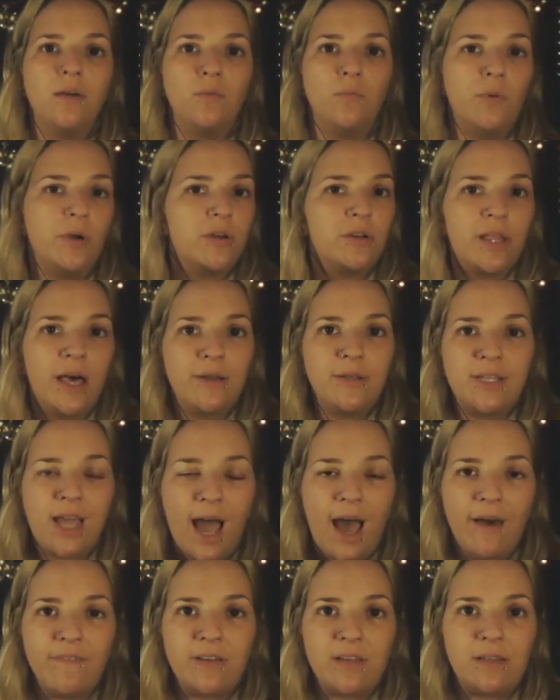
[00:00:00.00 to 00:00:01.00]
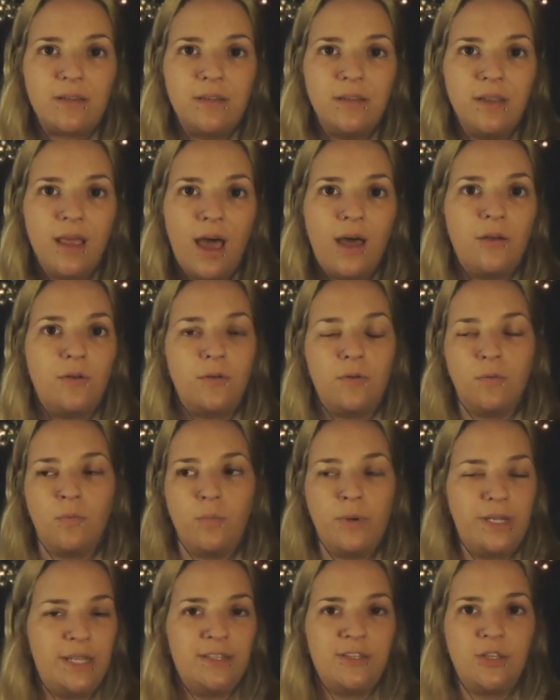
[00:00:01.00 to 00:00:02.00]
we're allowed to have it. And
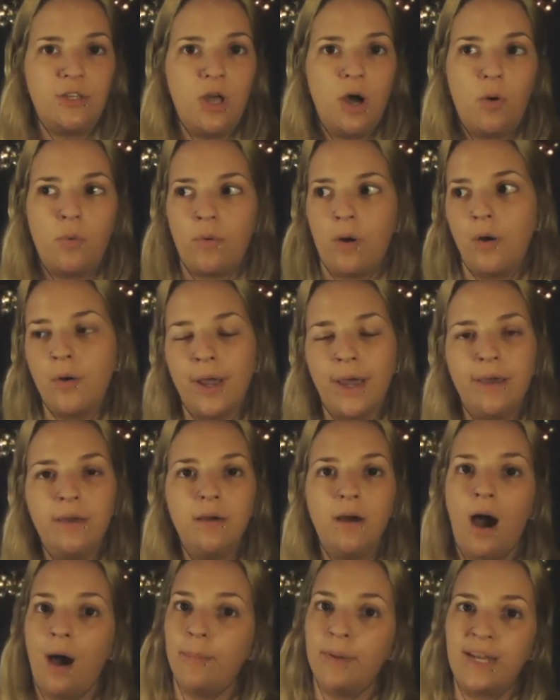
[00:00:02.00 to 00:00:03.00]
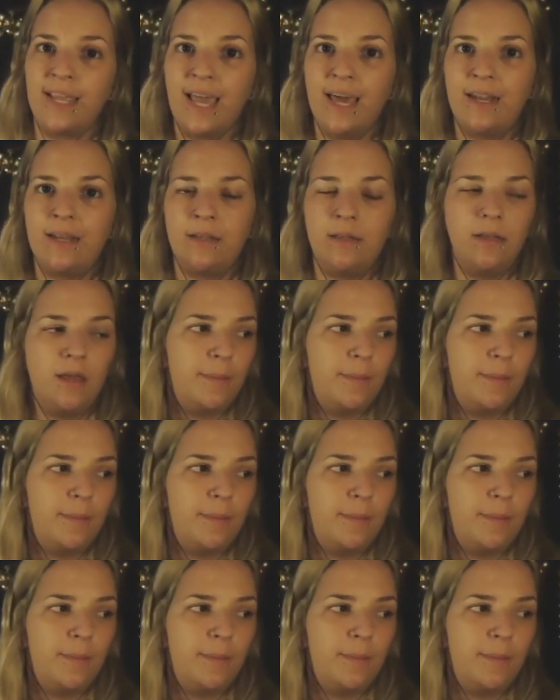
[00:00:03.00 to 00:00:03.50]
we need to know, okay, I'm going to get it.